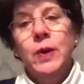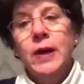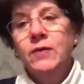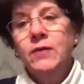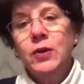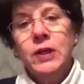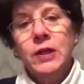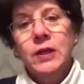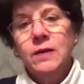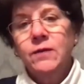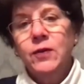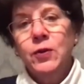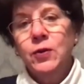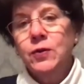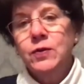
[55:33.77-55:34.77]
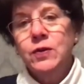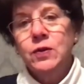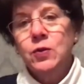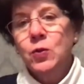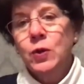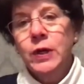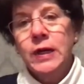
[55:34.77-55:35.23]
ever give your
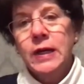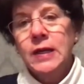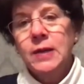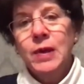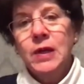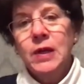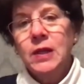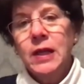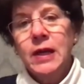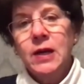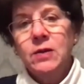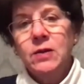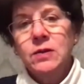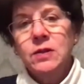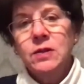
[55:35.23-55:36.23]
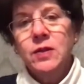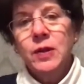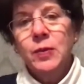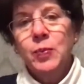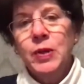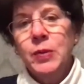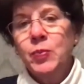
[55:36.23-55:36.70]
store email out so
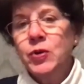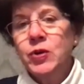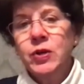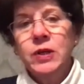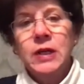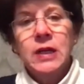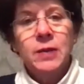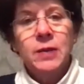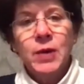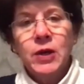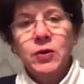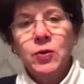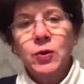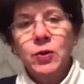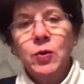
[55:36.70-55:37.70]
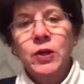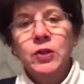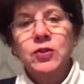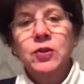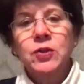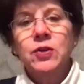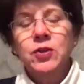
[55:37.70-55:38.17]
that people could email you a
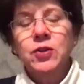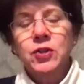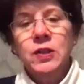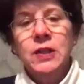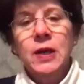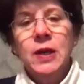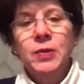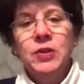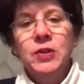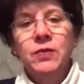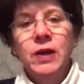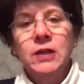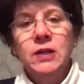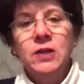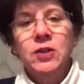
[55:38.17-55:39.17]
question or should that be direct? Oh, yeah.